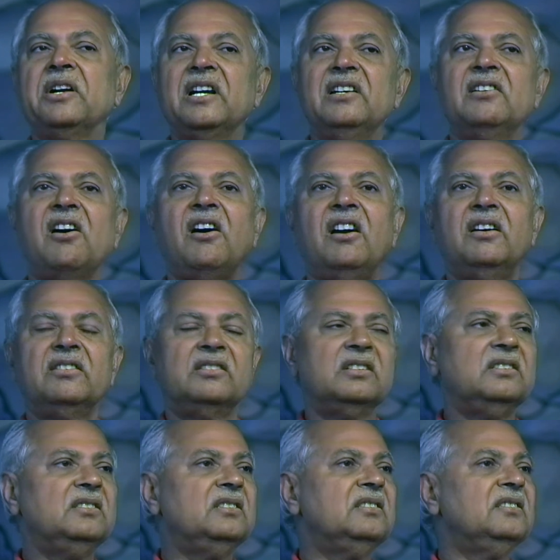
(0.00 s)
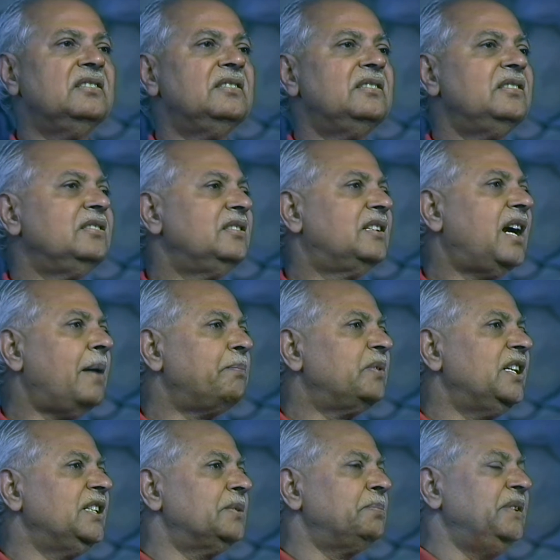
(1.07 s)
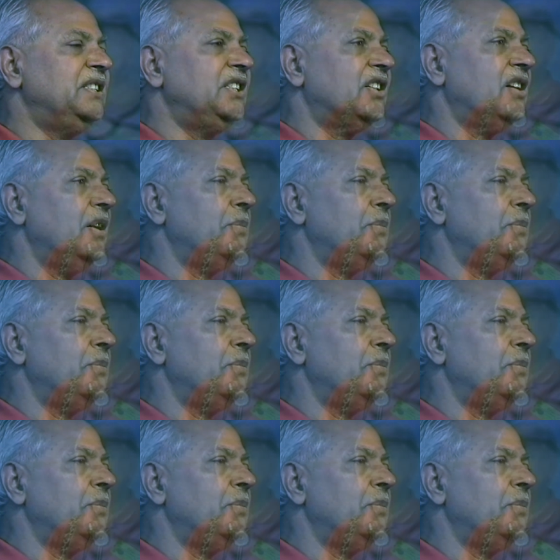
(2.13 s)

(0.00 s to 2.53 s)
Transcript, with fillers: Lord dropped his physical